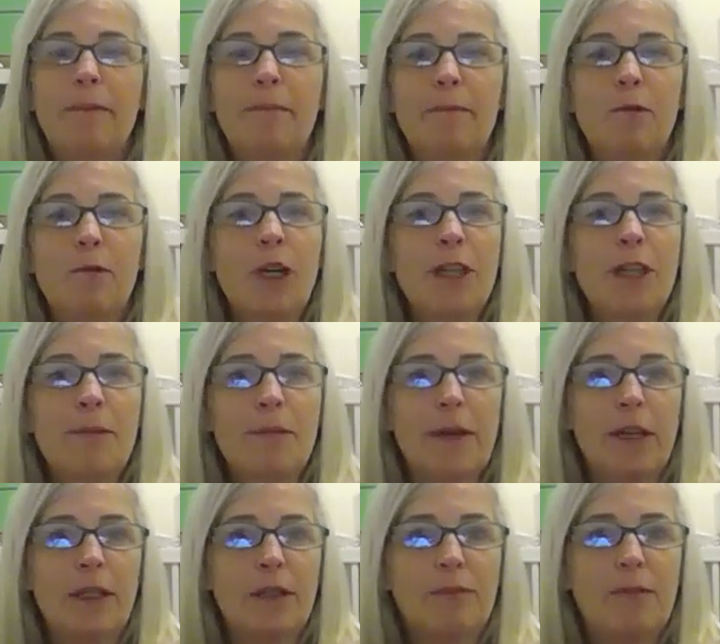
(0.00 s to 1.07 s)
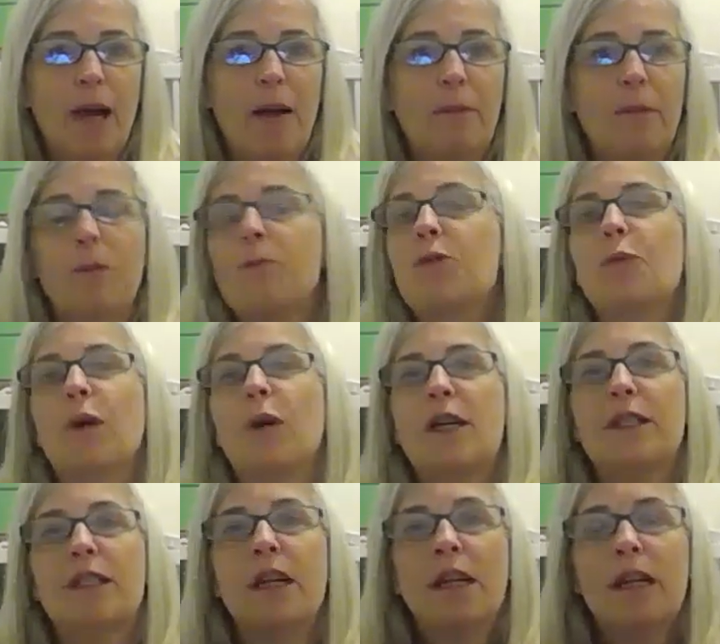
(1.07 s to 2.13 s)
One of the biggest problems
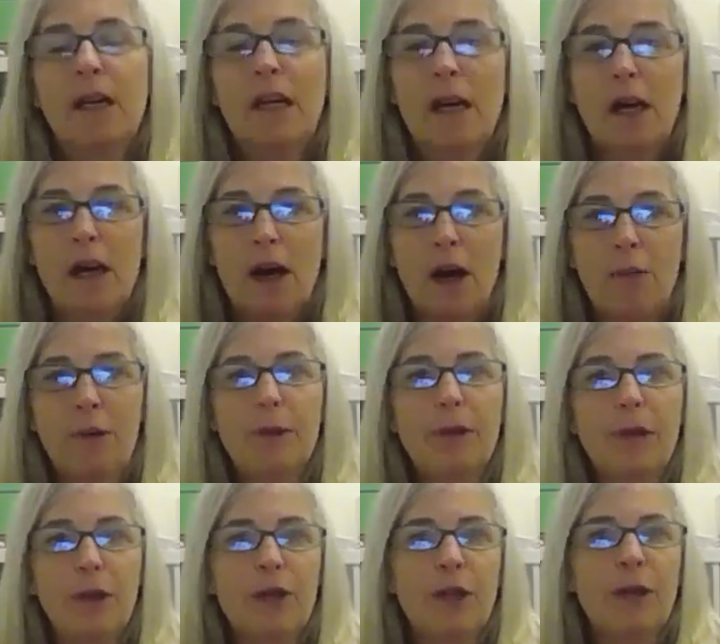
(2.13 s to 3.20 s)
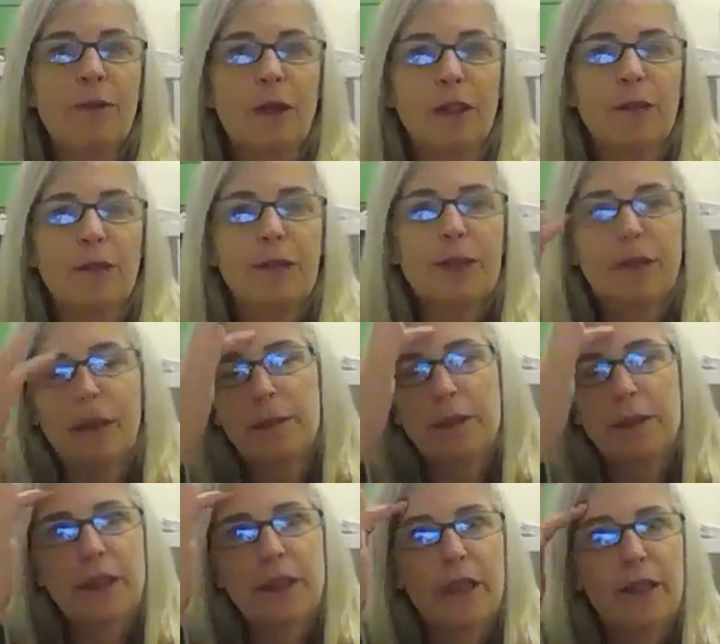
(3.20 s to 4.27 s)
was we were learning multiple
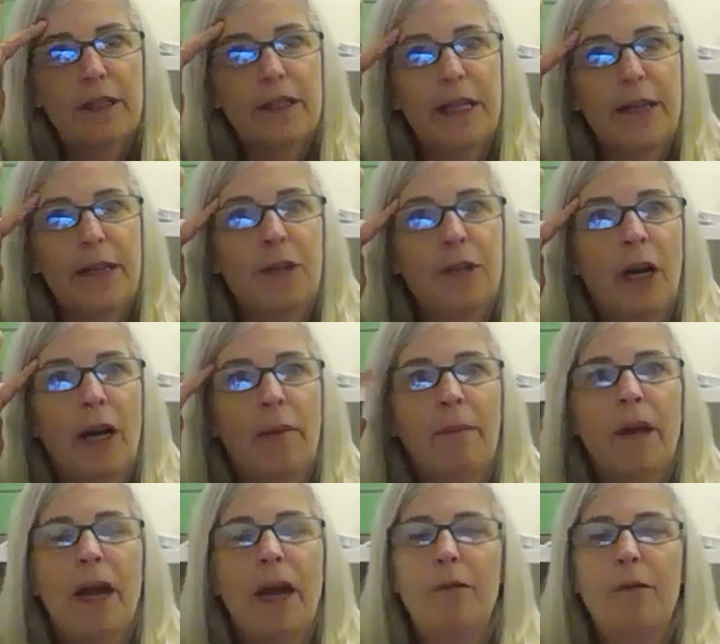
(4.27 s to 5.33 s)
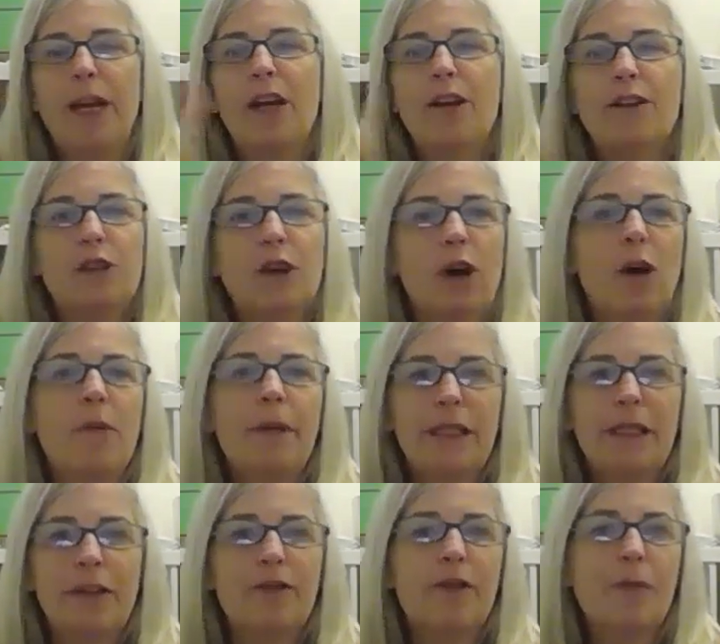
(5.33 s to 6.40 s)
subjects at the same time, and we had so
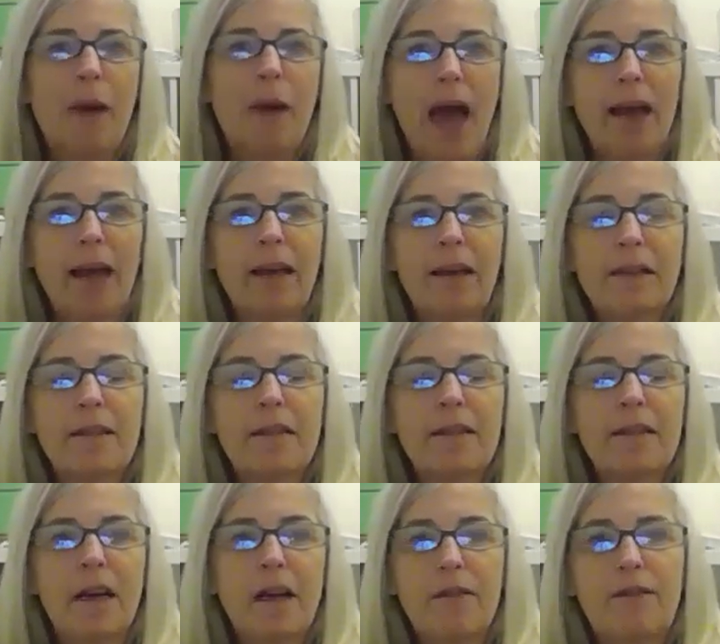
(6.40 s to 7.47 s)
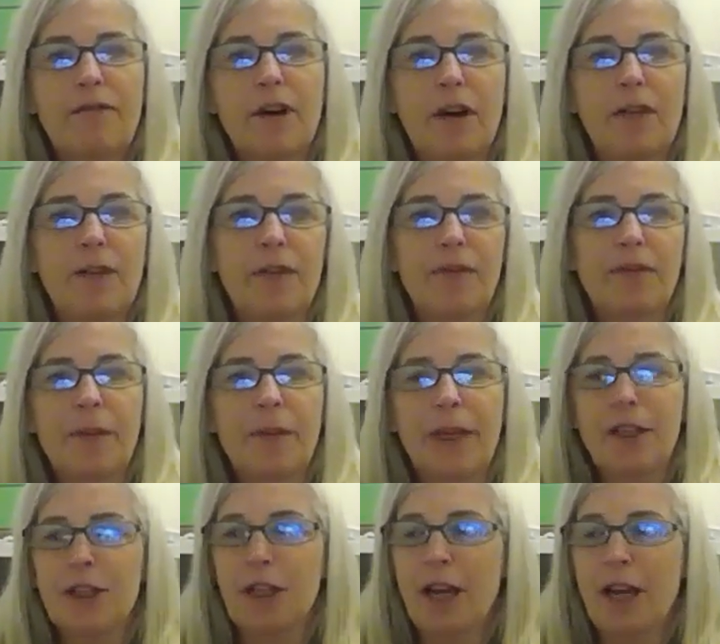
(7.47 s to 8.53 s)
many different packets of
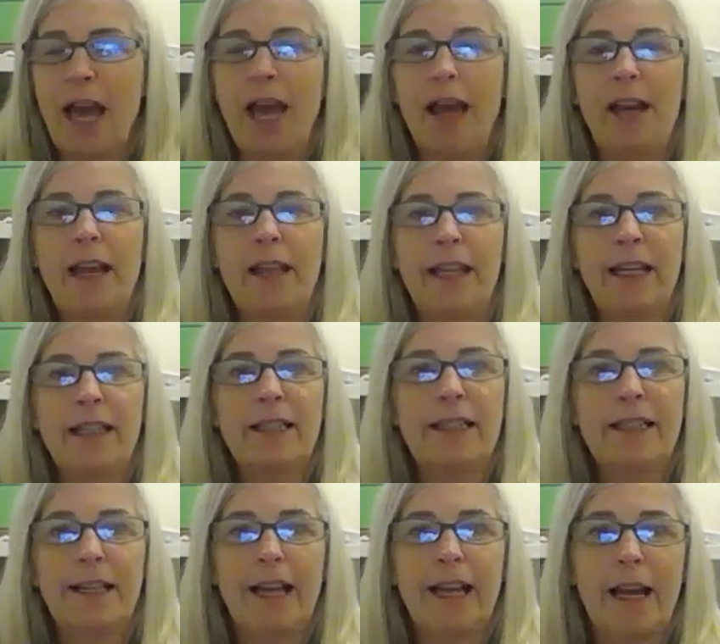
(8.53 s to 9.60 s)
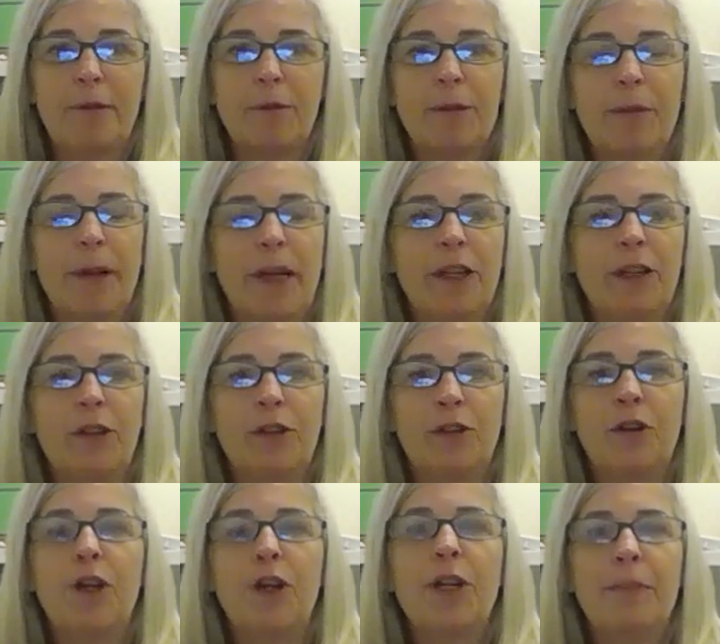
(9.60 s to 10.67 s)
information. And at the end of the day, I'm spending
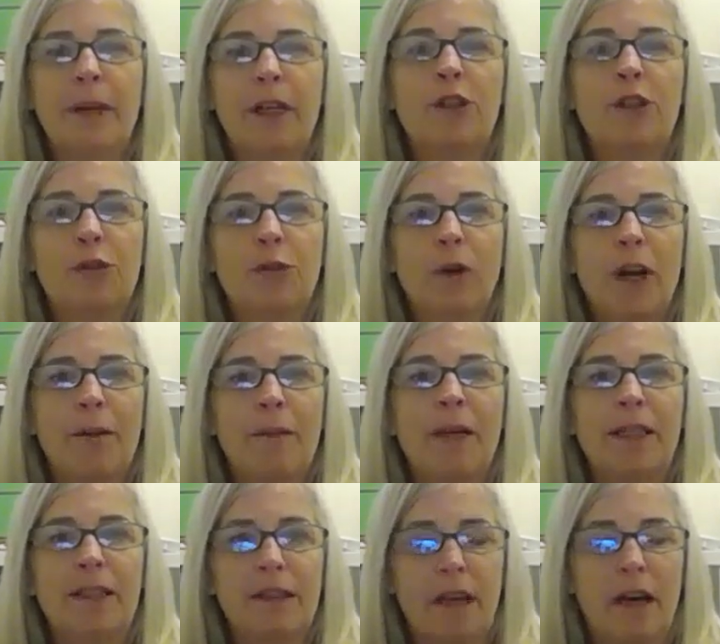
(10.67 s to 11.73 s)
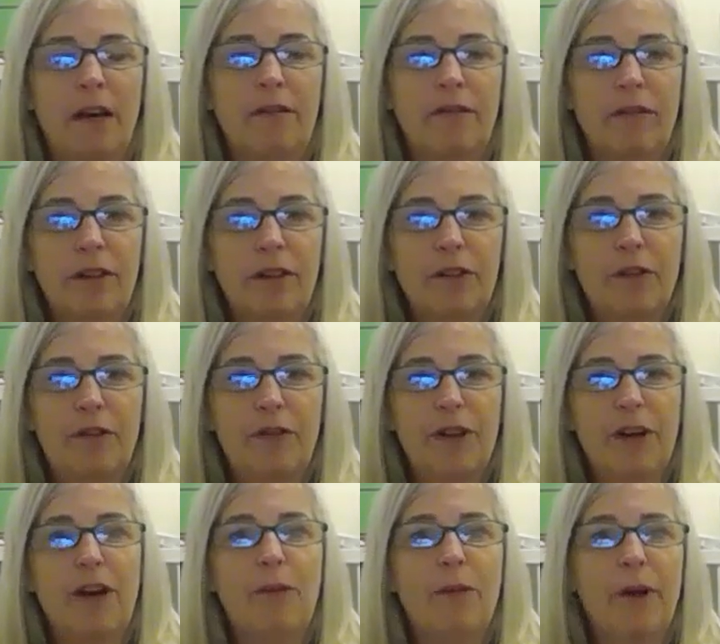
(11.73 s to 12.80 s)
30 minutes sorting my stuff to
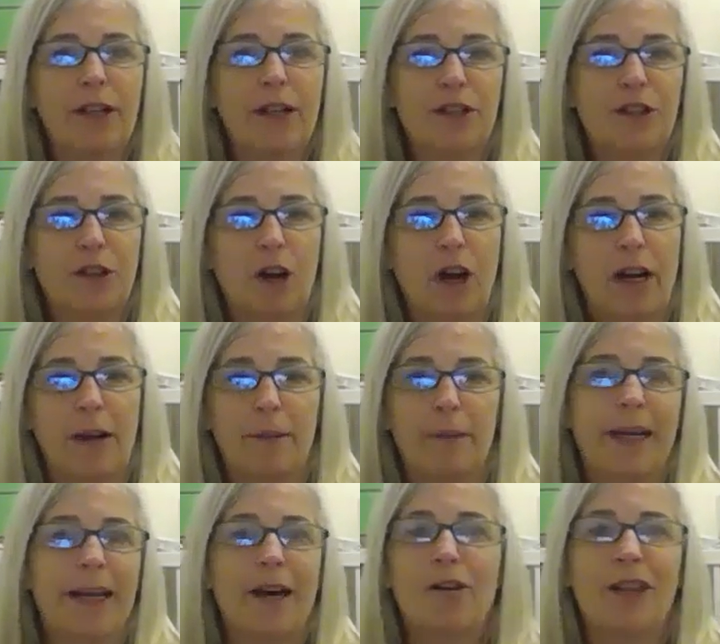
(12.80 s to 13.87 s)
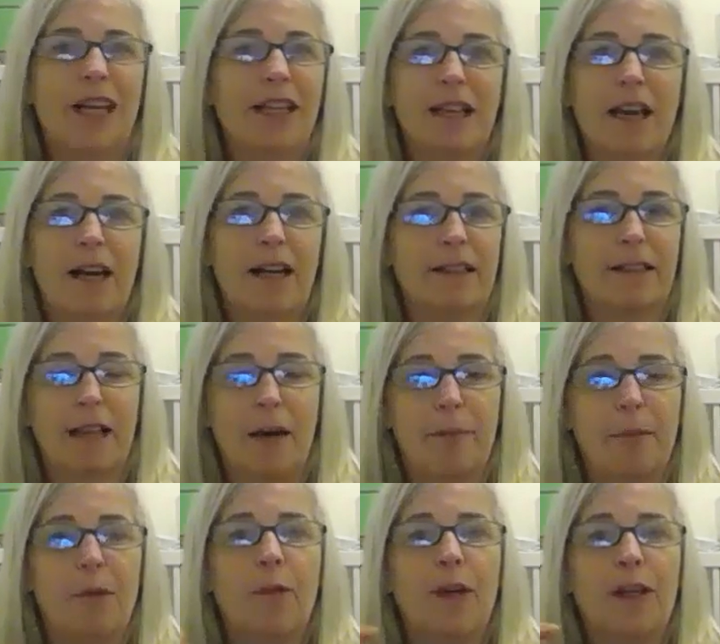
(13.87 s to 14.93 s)
figure out where to start. And I'm like, oh, that's got to stop.
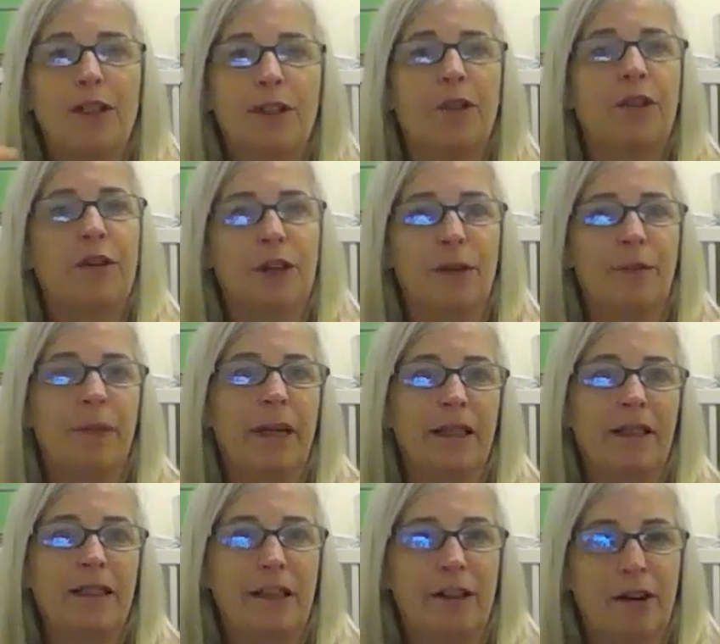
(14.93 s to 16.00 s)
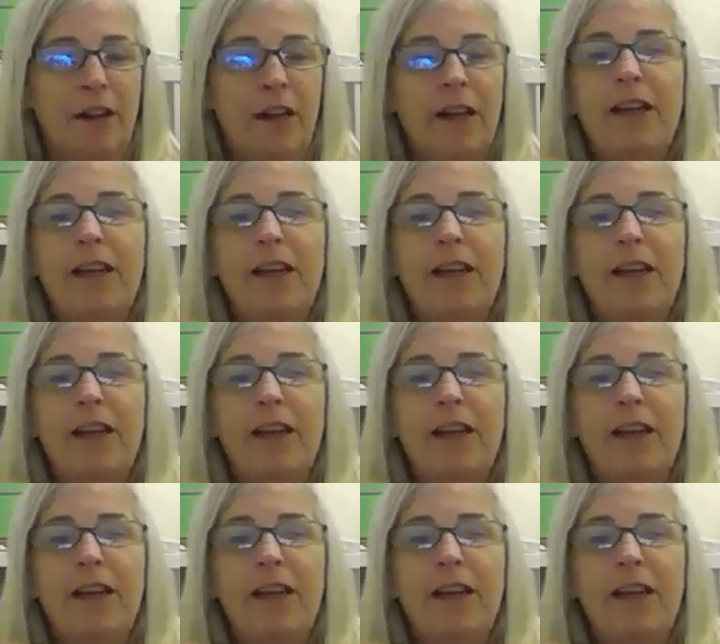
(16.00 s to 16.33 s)
I'm wasting 30 minutes here.